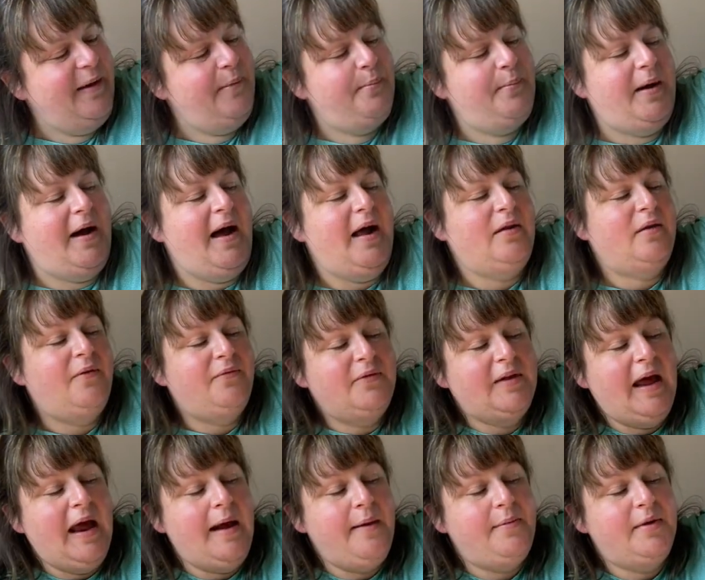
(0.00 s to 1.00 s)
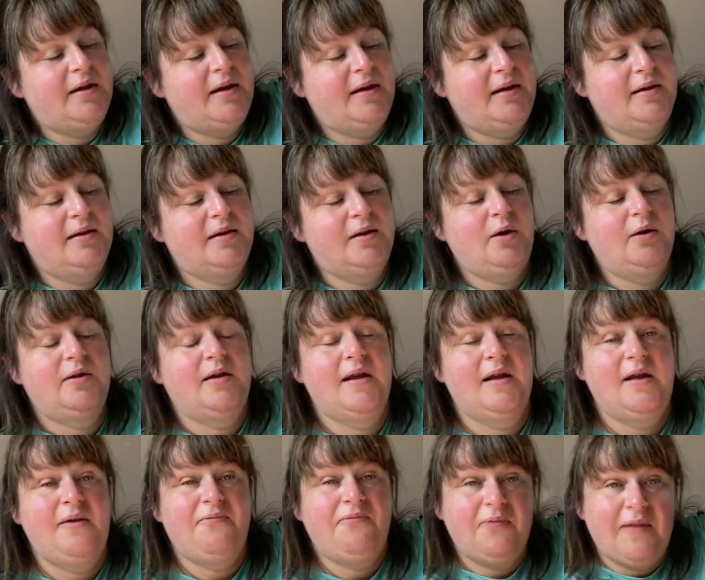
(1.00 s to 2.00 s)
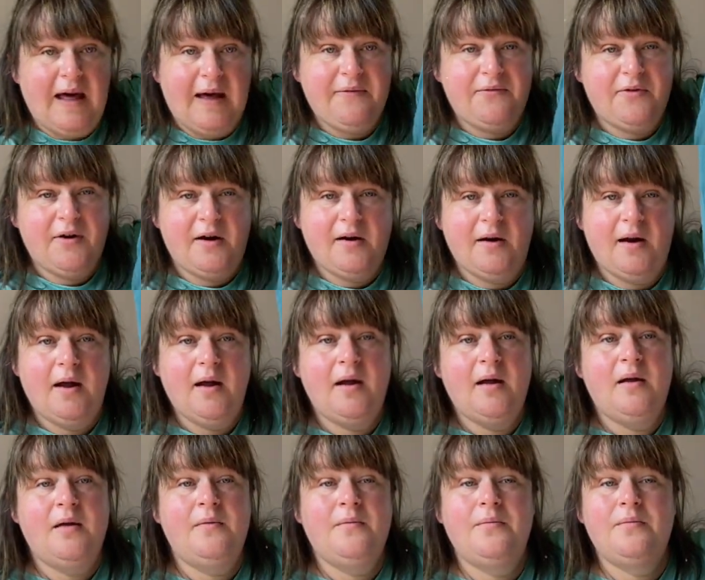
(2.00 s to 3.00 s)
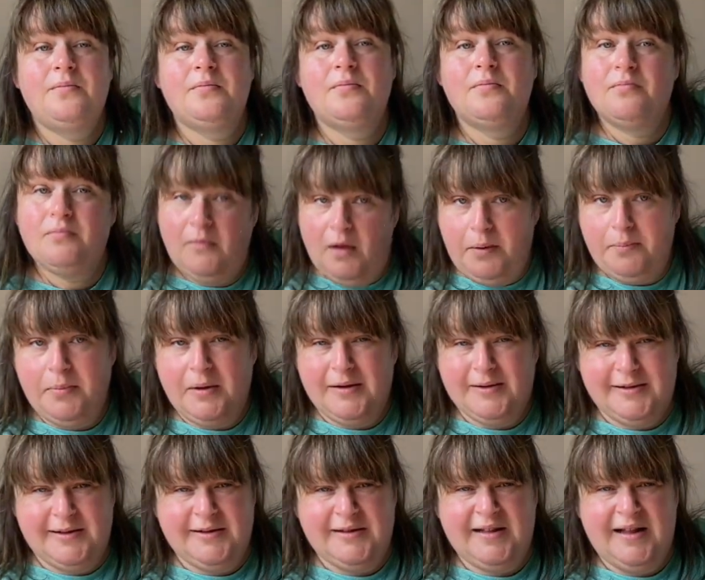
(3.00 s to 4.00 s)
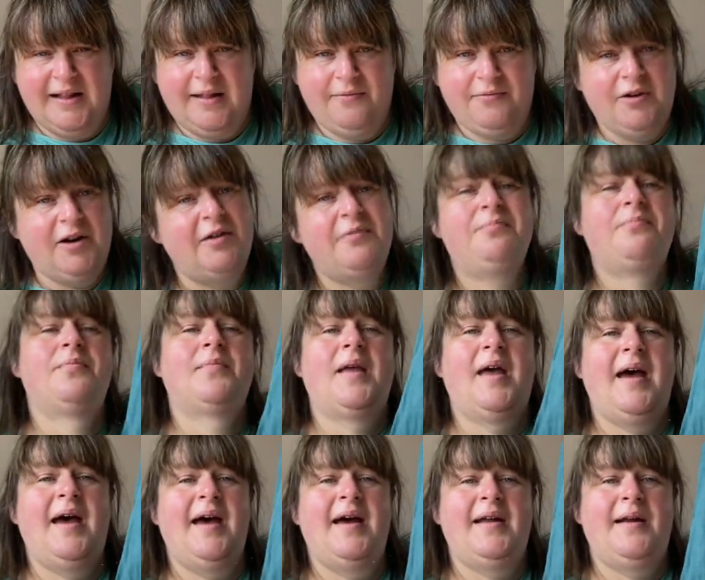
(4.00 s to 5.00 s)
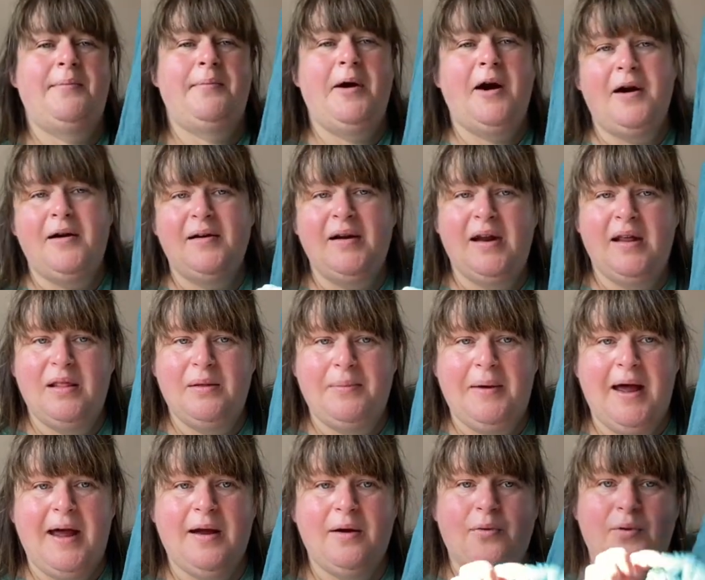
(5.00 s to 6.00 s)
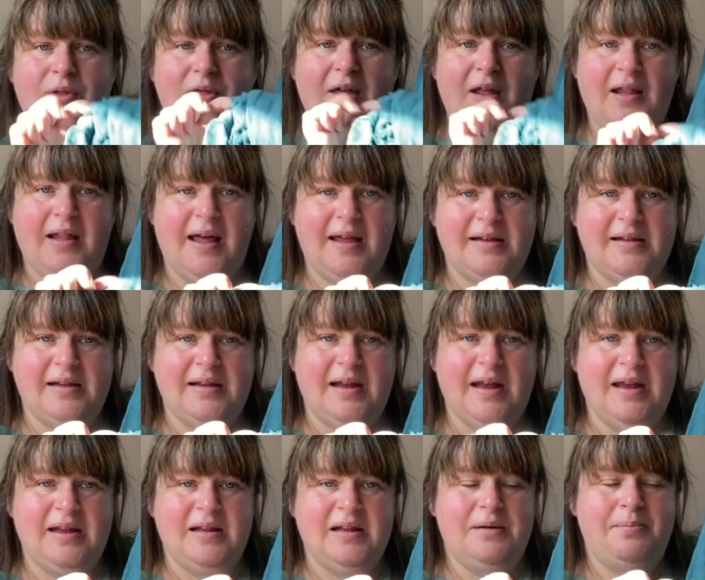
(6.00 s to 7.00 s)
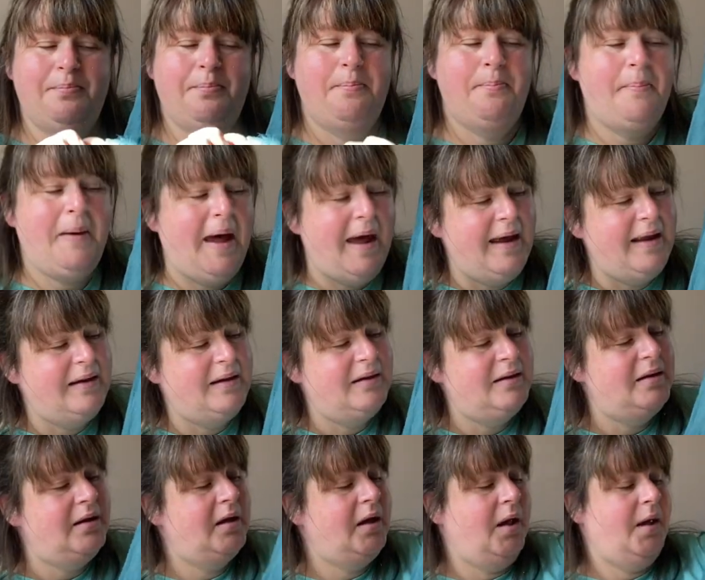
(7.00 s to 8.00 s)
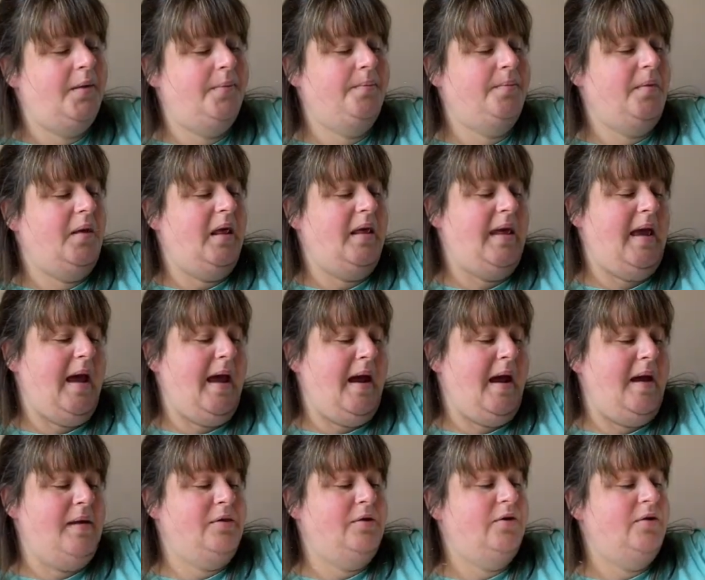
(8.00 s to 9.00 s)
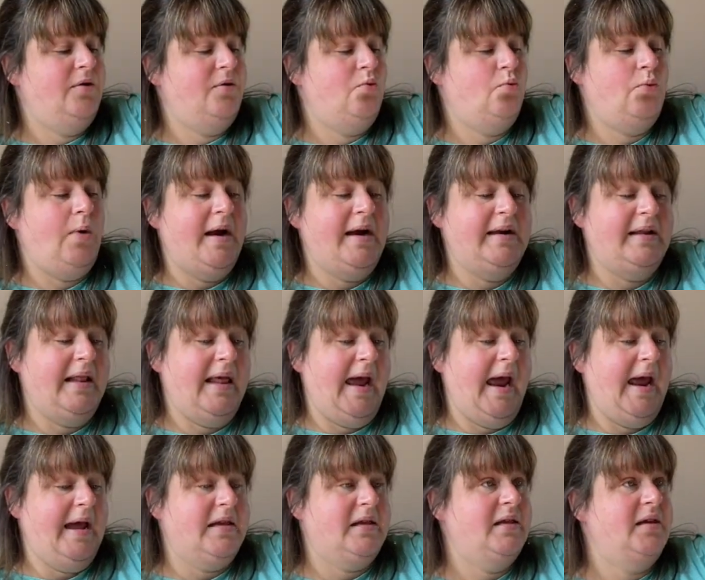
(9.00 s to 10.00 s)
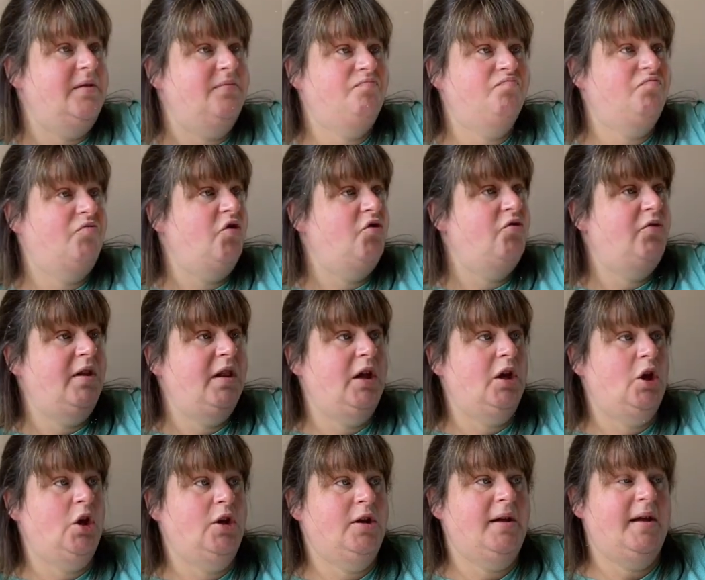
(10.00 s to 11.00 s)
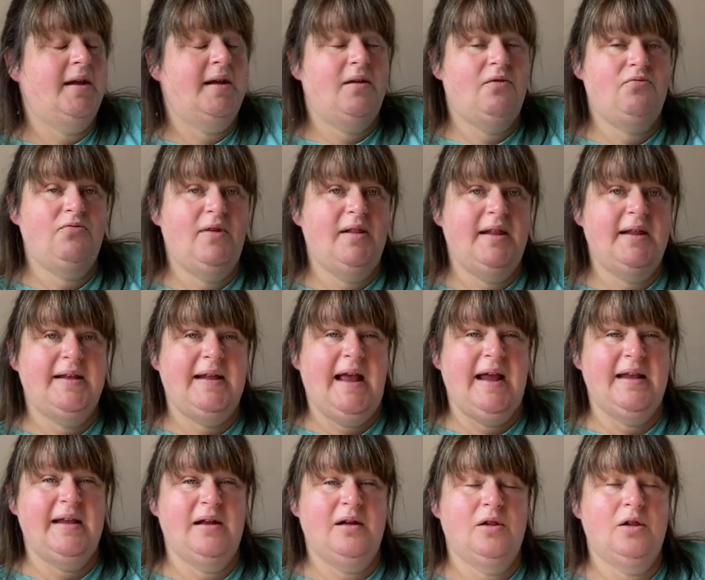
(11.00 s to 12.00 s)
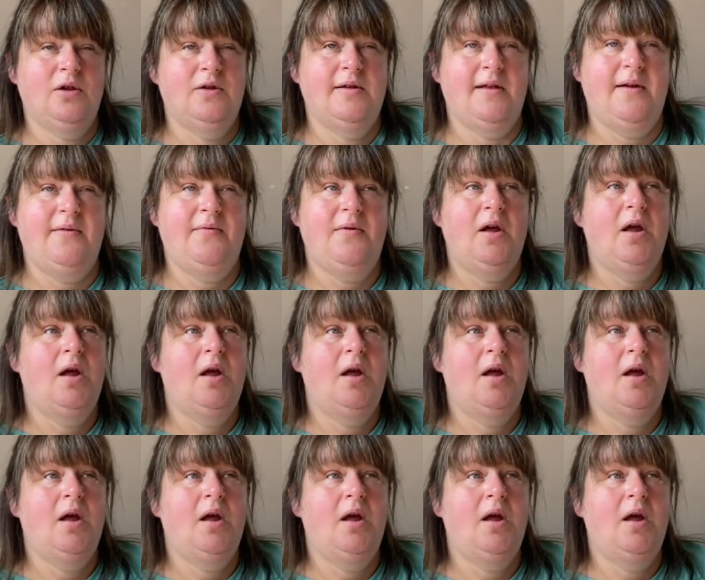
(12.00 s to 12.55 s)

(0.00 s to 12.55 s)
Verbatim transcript: But I love the Emersons because it's a flat front, business at the front, and a party at the back with the elasticated band. Yeah, and they're wide-legged, really good, really size inclusive.